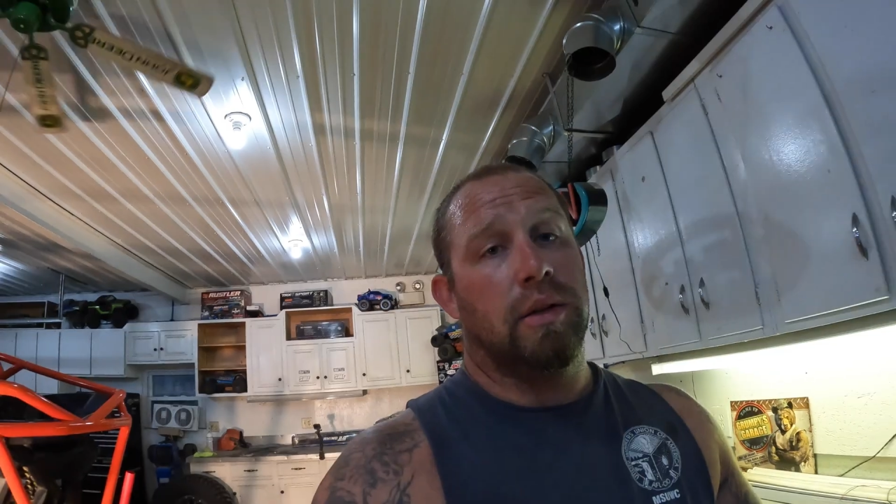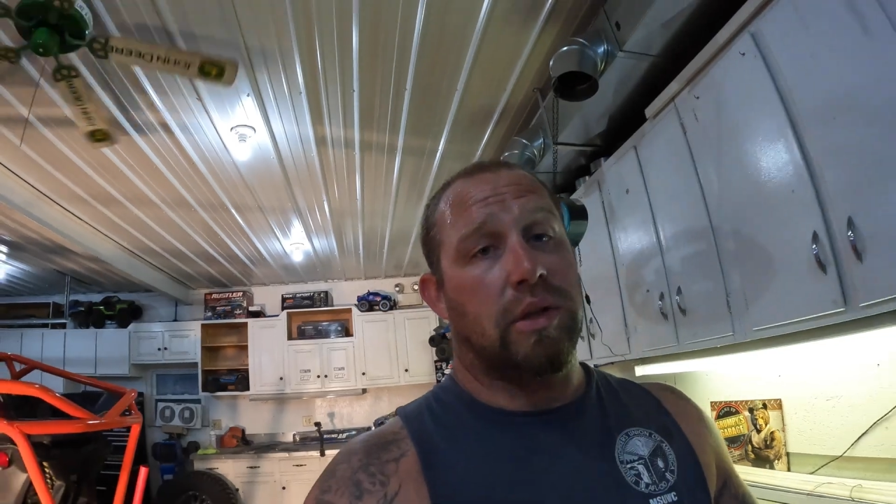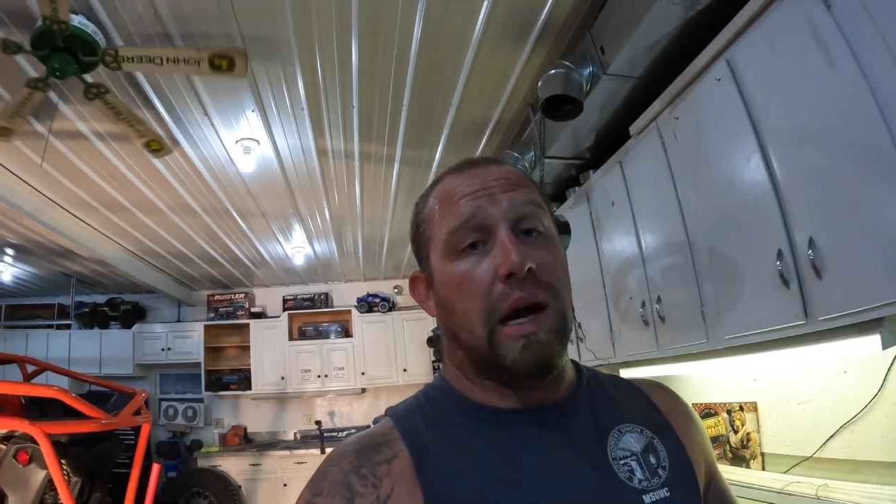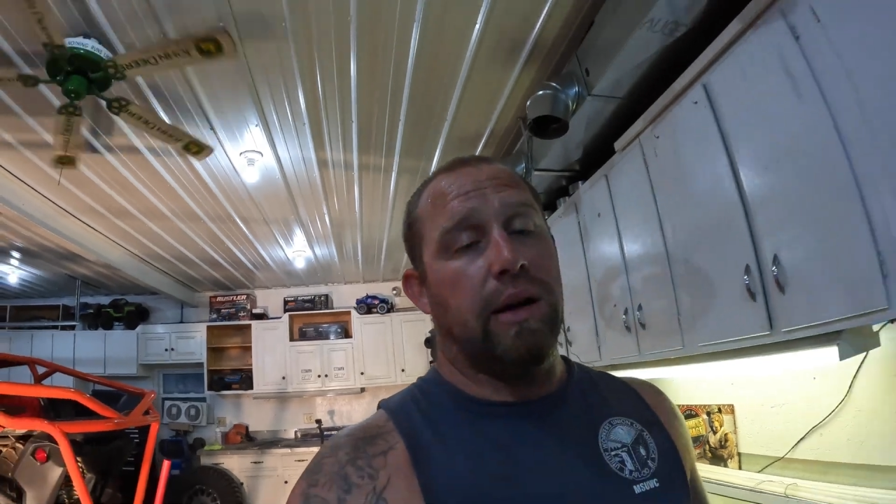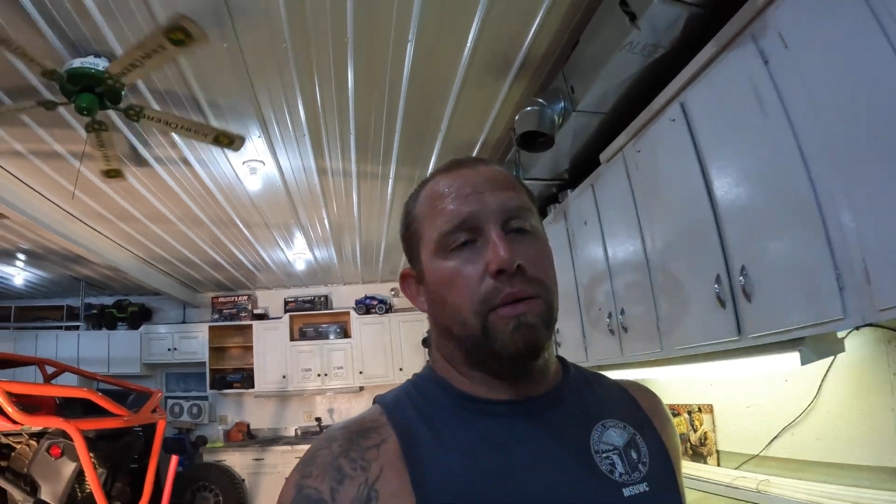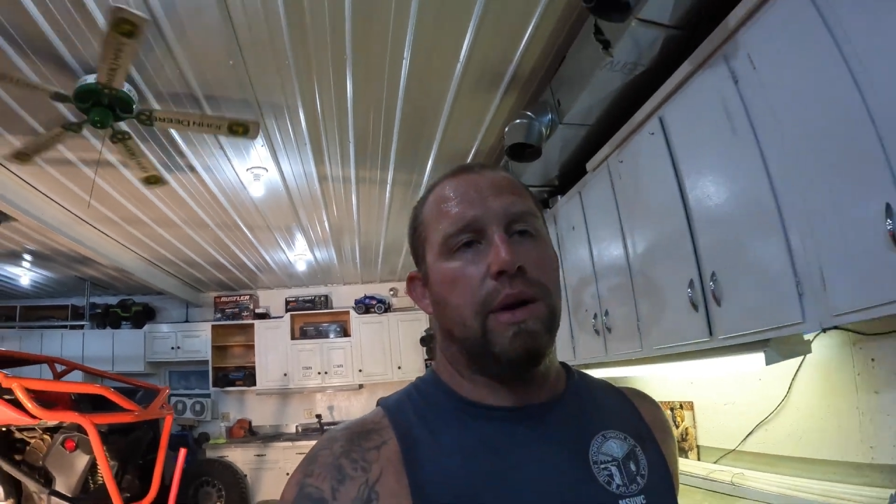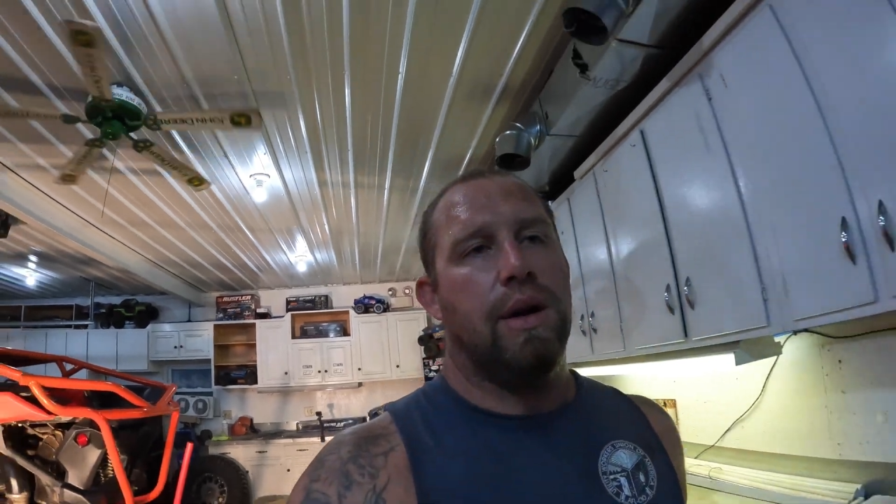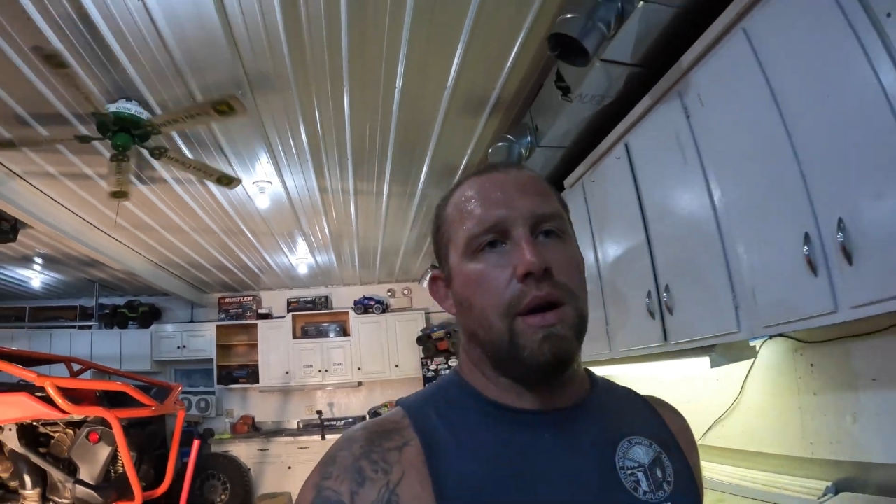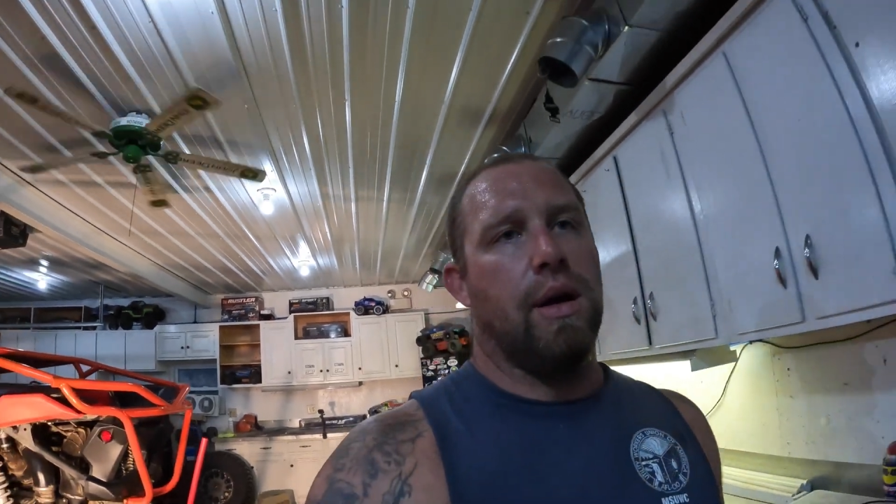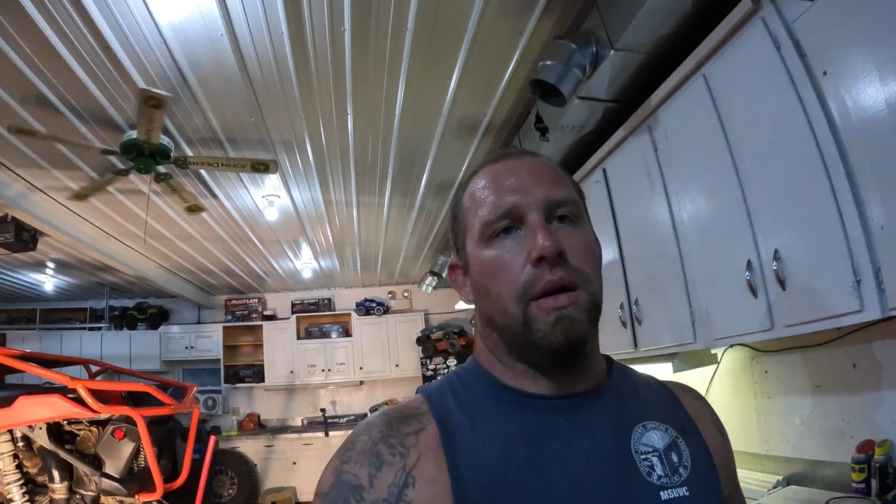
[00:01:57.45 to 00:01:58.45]
side
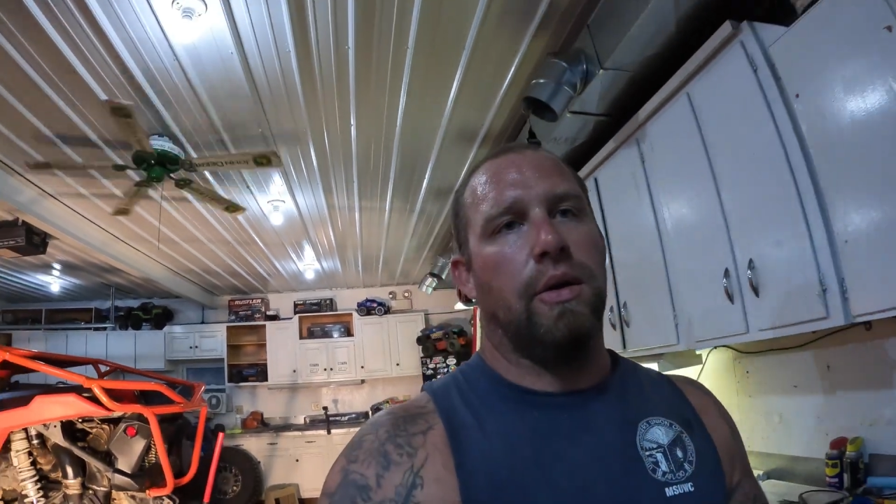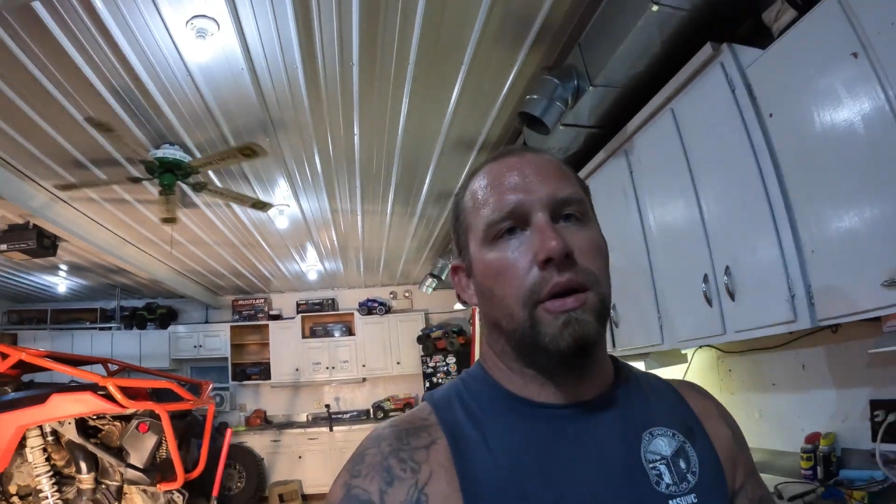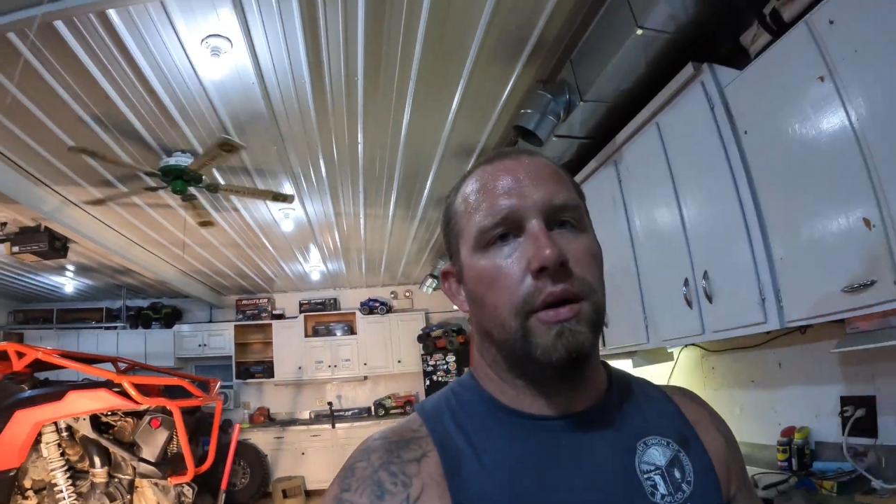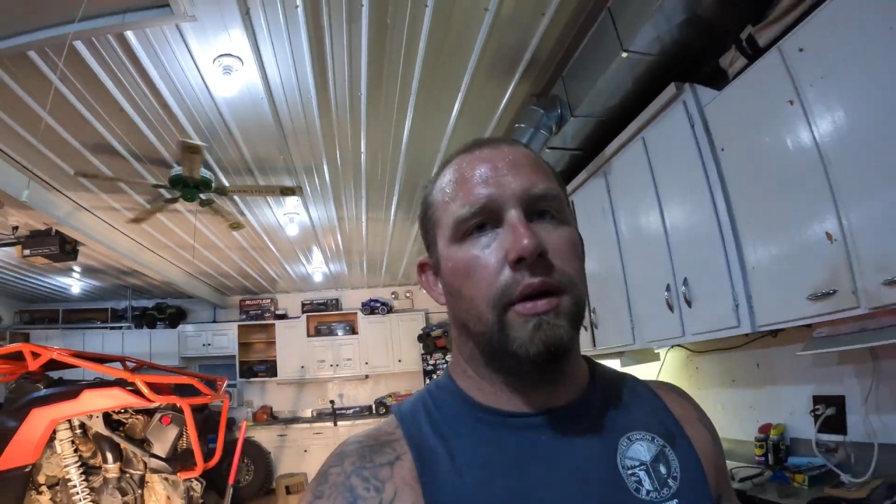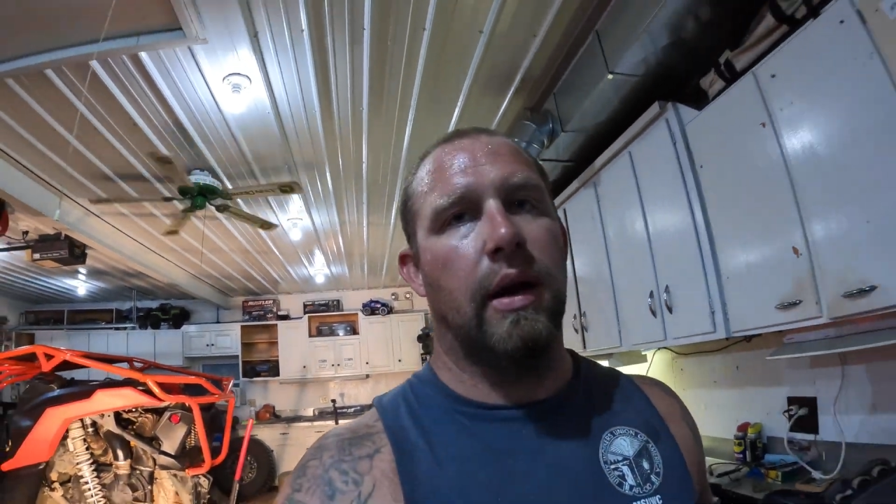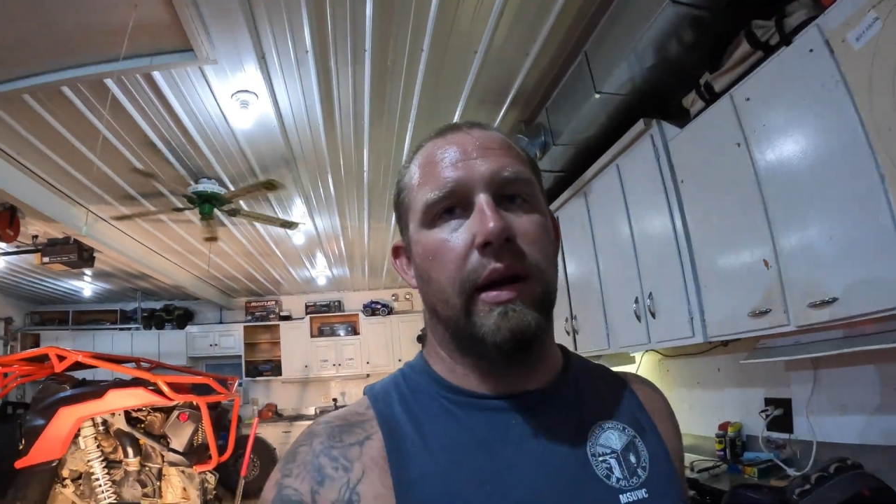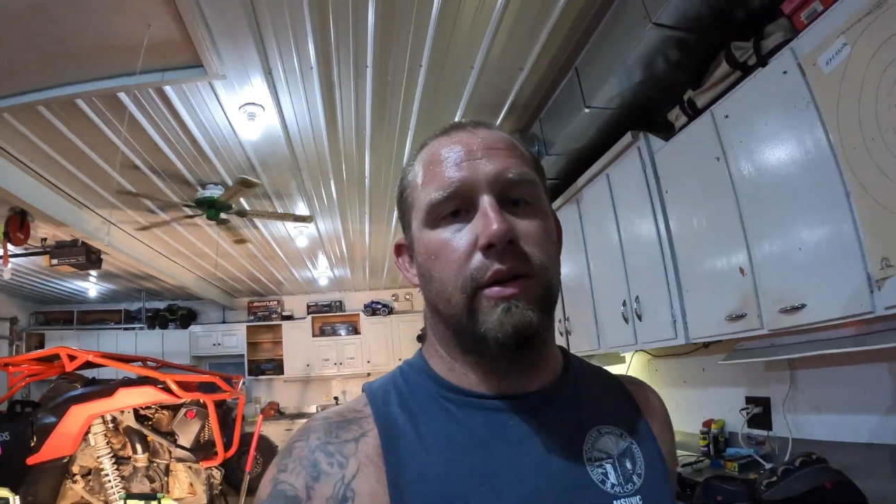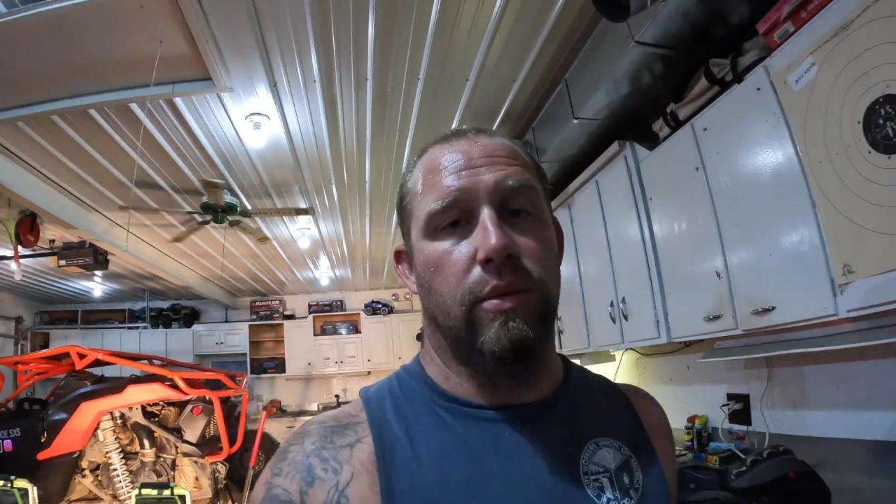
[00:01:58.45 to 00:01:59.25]
rear, I